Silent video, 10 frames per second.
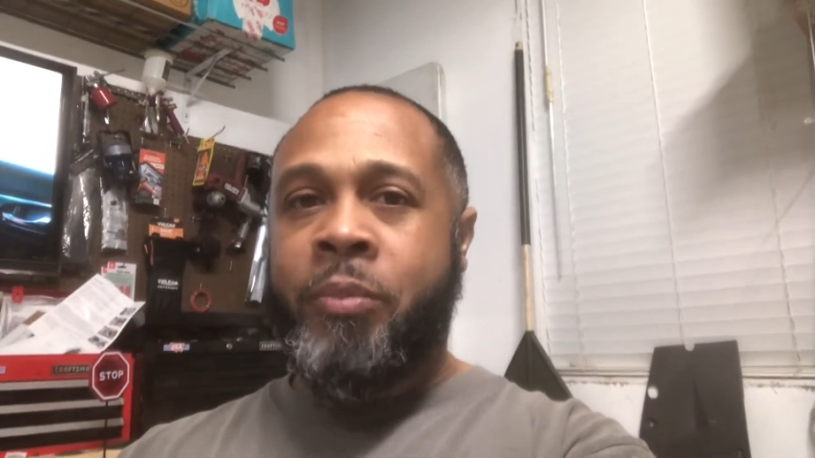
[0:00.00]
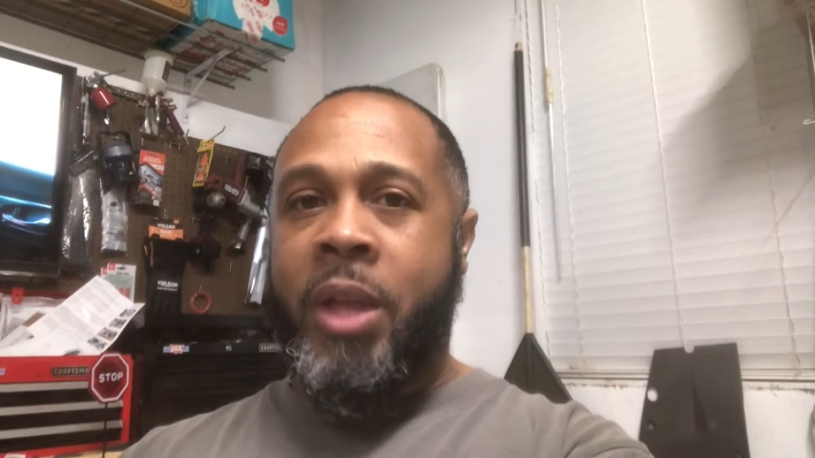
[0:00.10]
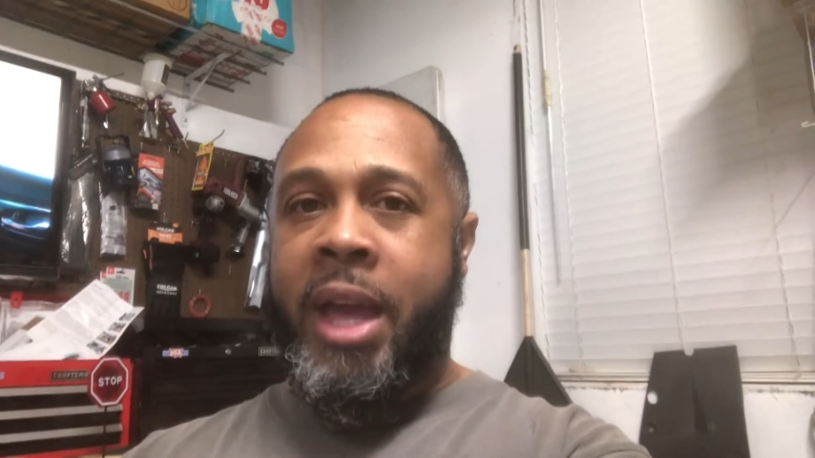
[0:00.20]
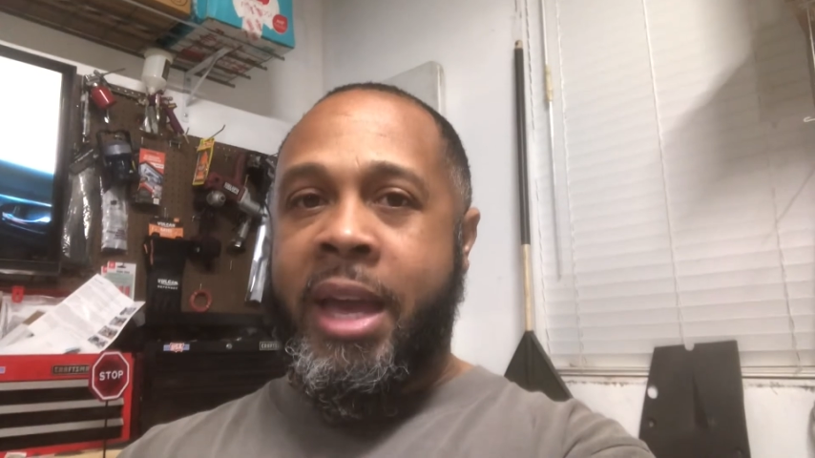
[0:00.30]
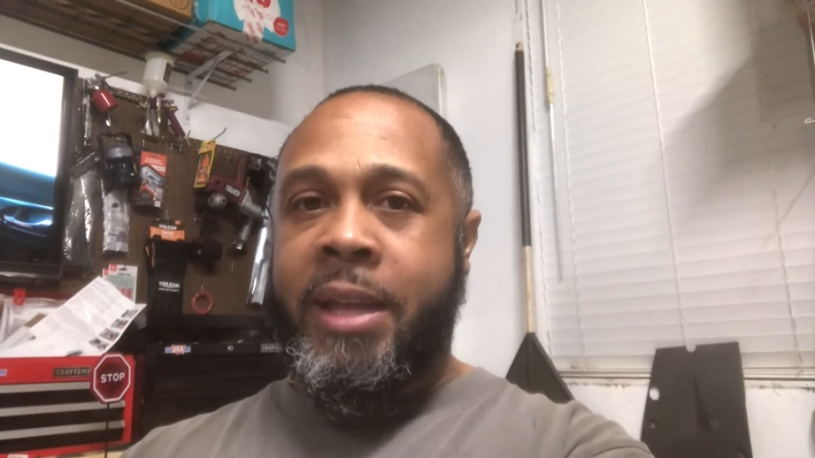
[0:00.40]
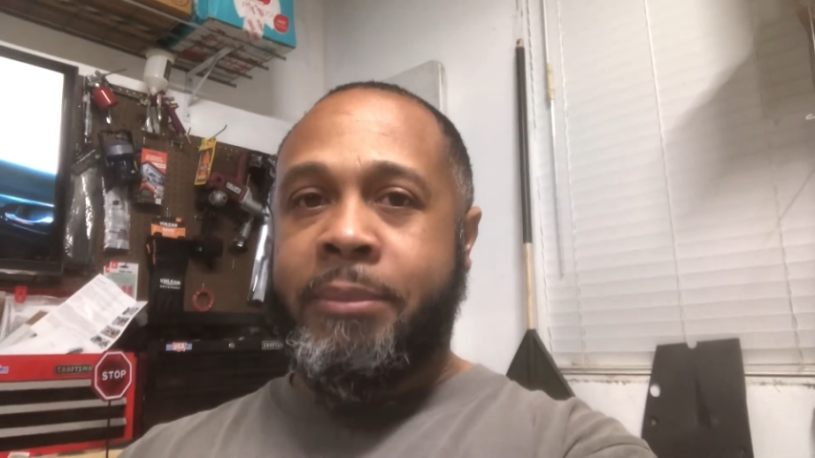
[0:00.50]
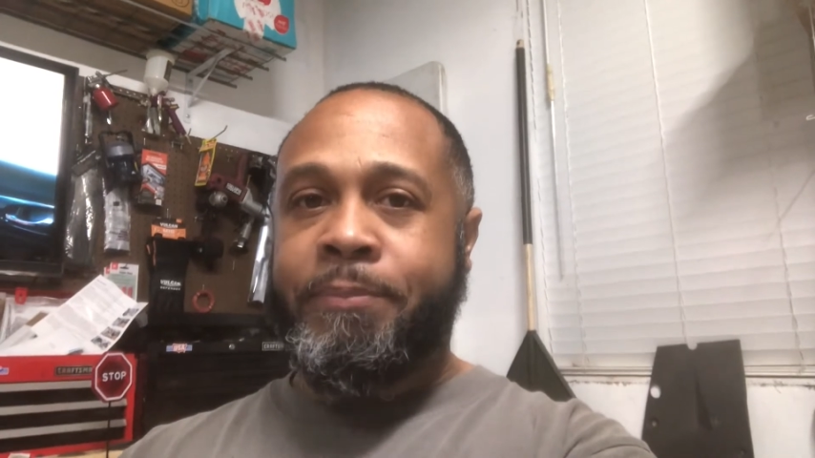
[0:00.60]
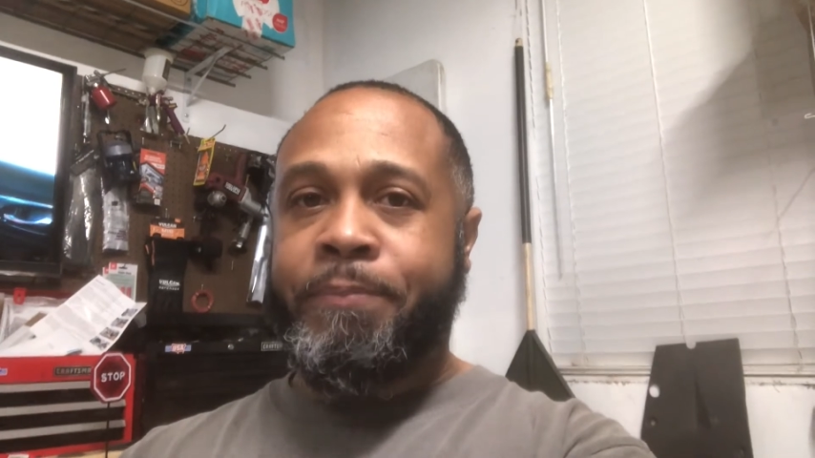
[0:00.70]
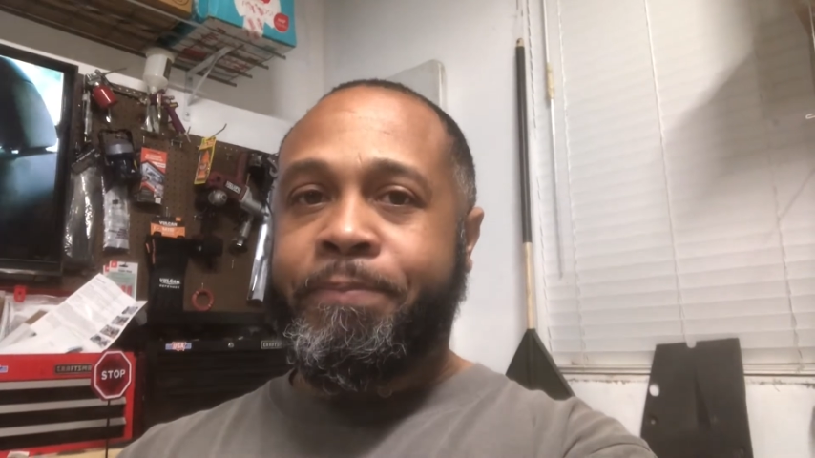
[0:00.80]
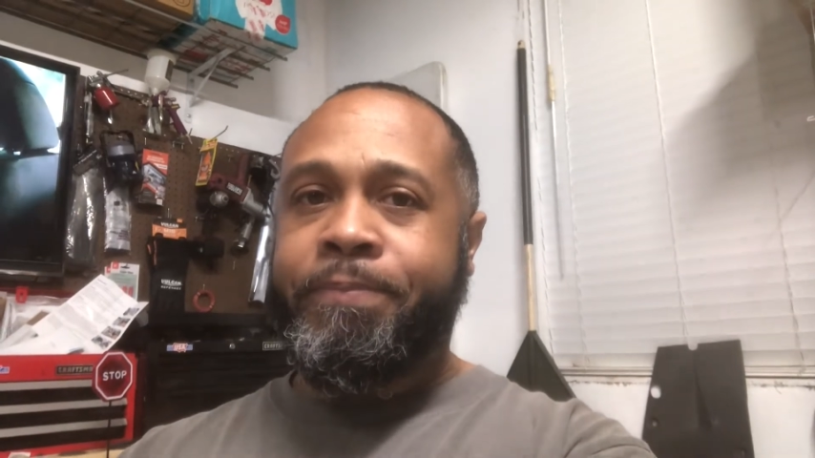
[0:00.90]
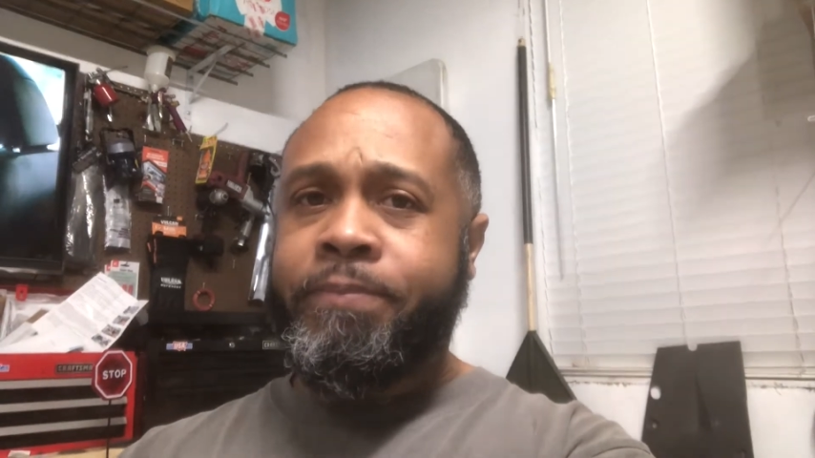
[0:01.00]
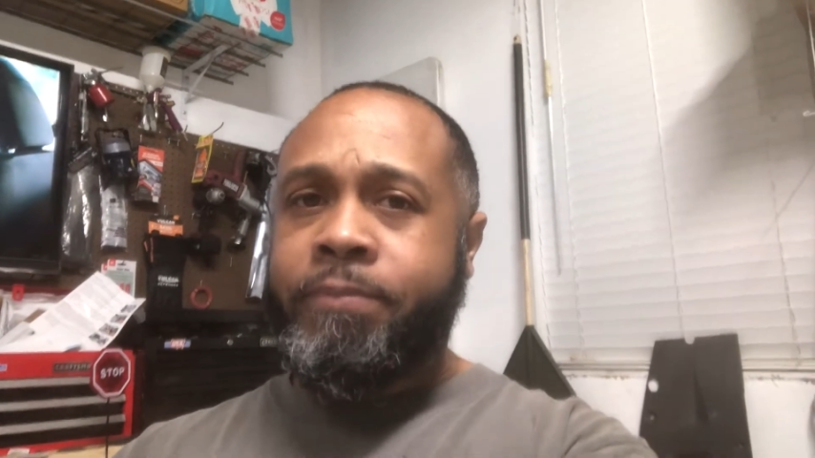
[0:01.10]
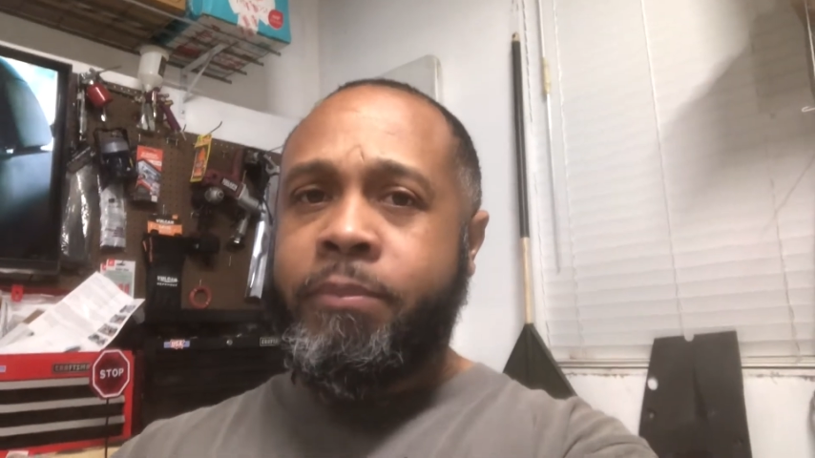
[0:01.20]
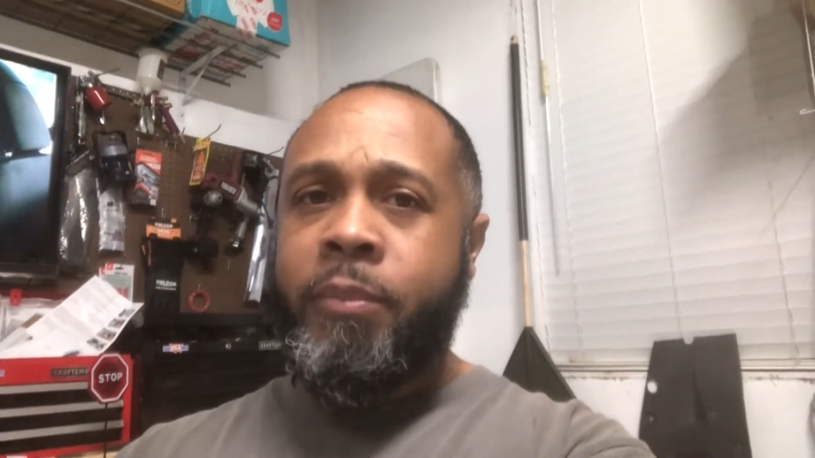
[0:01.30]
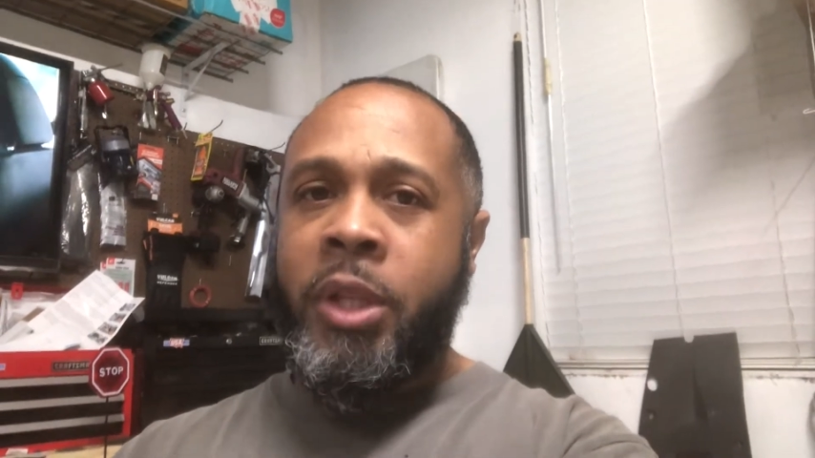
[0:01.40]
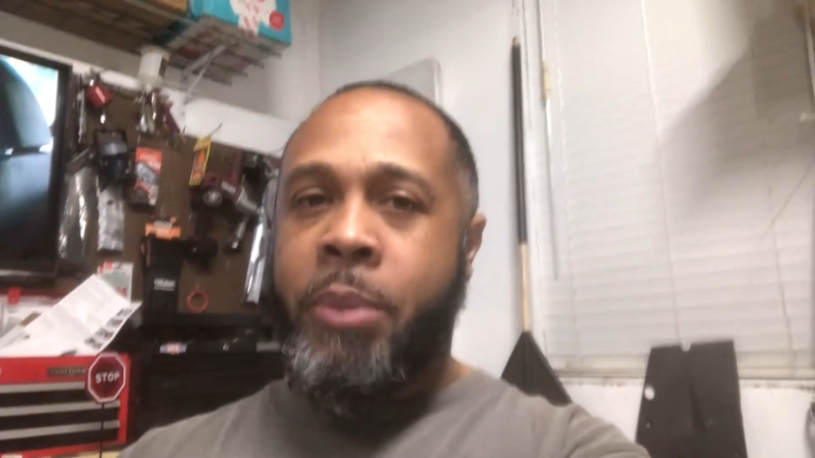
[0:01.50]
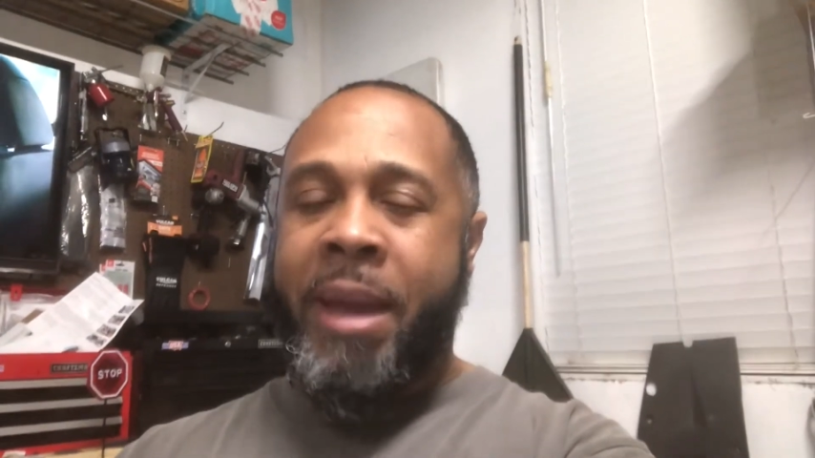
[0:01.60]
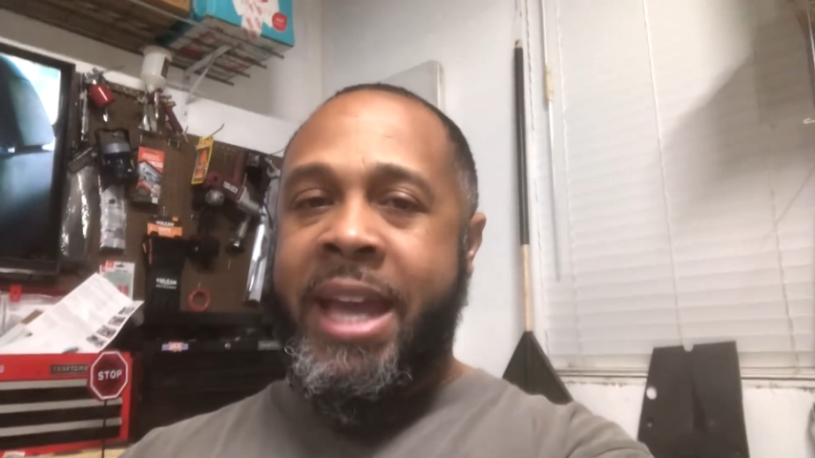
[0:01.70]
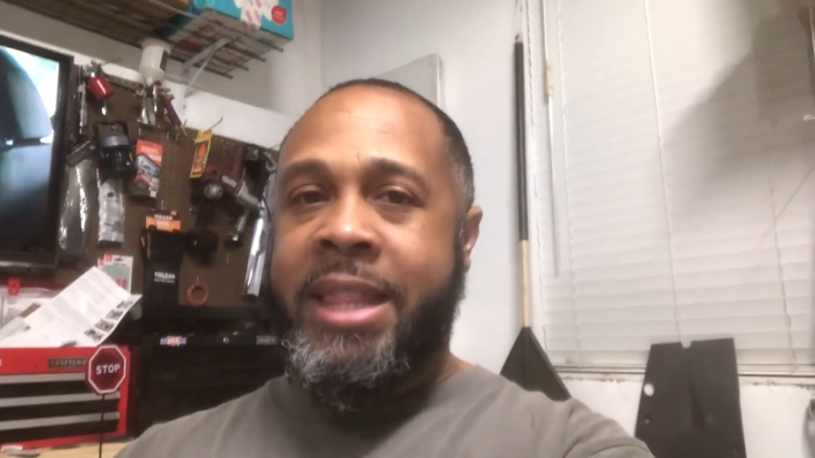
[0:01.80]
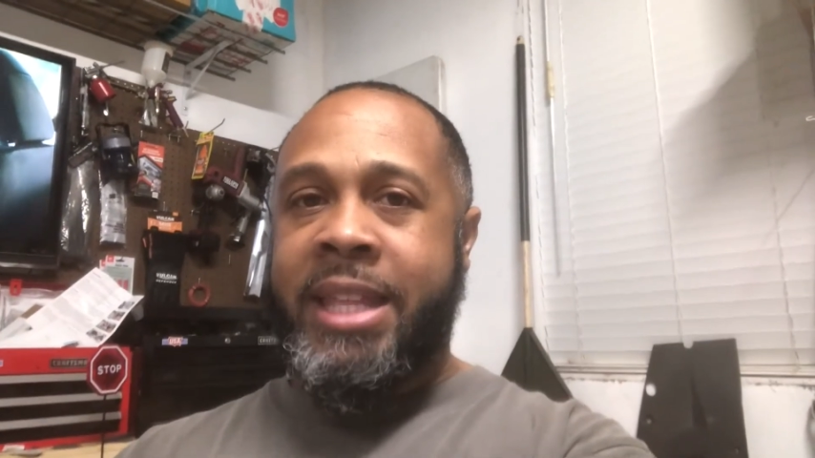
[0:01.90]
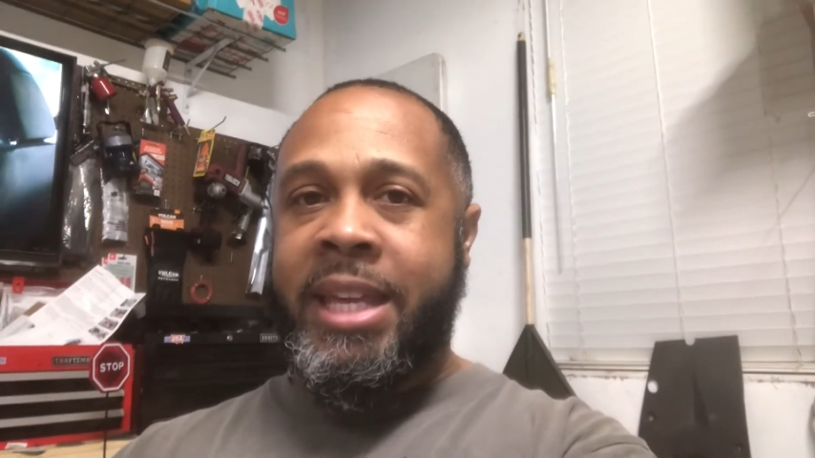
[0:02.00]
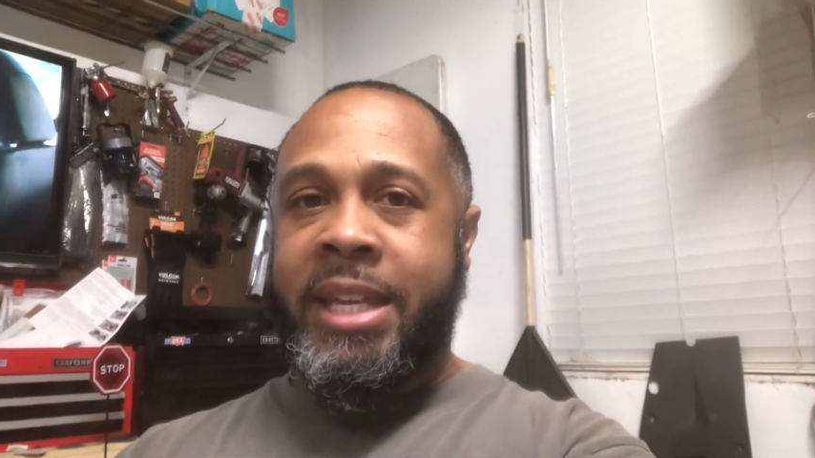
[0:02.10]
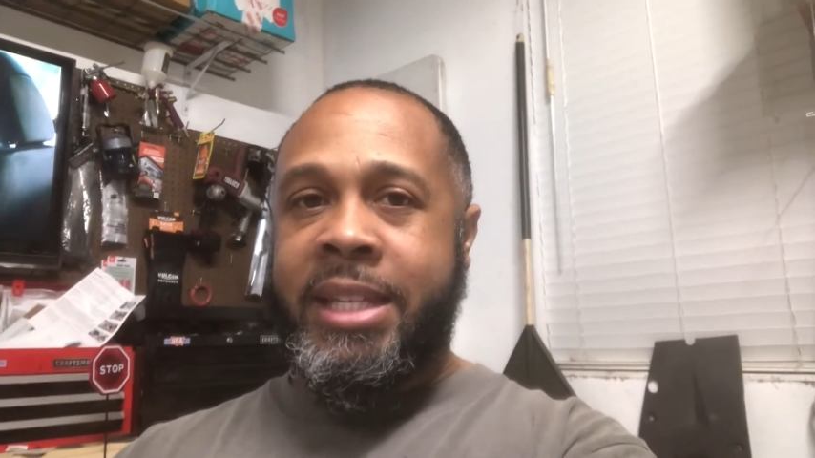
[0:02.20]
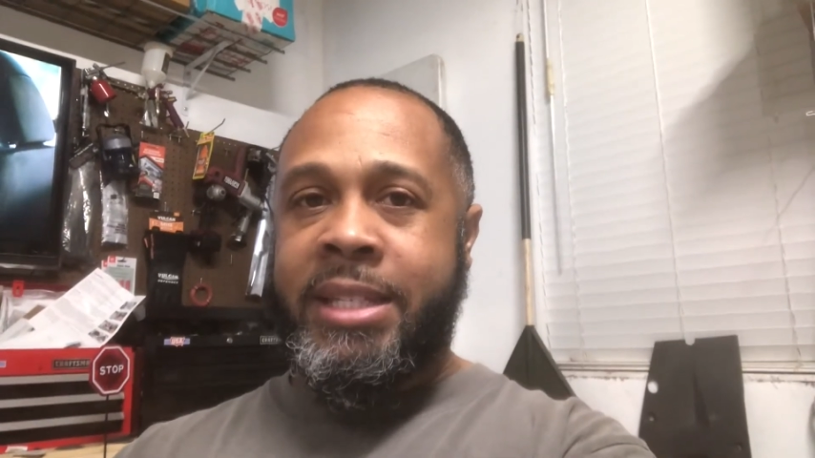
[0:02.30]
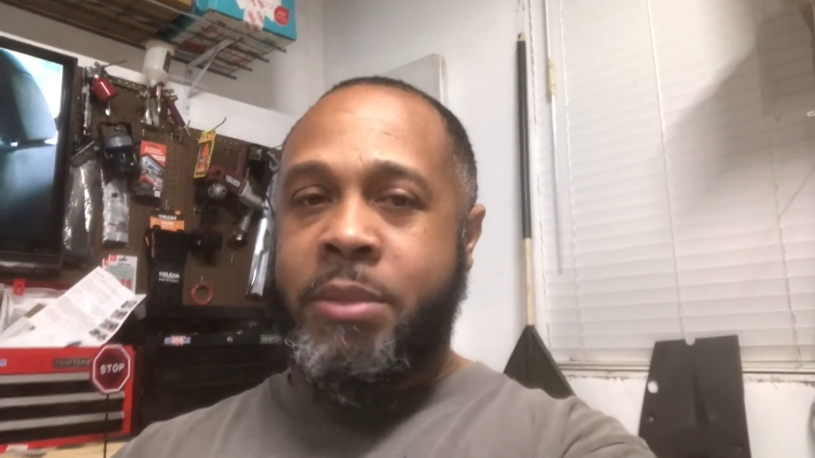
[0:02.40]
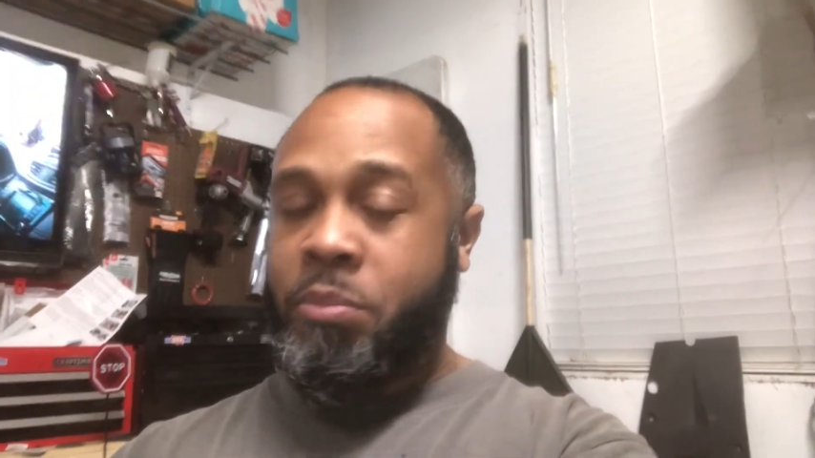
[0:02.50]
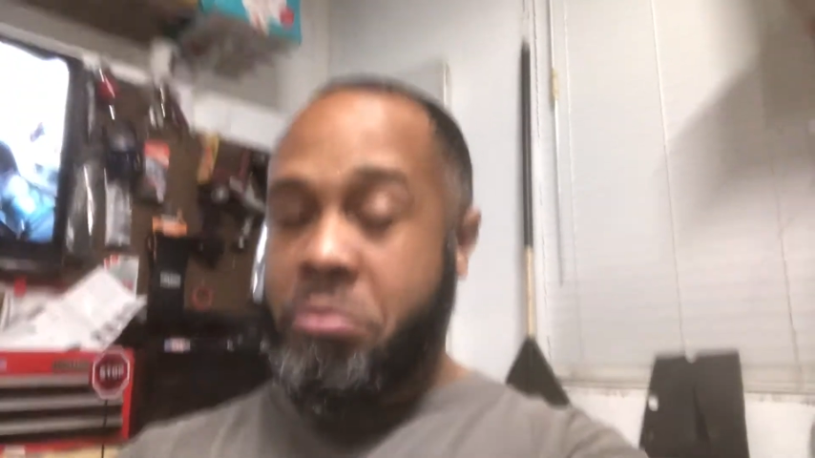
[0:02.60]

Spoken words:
And the main thing is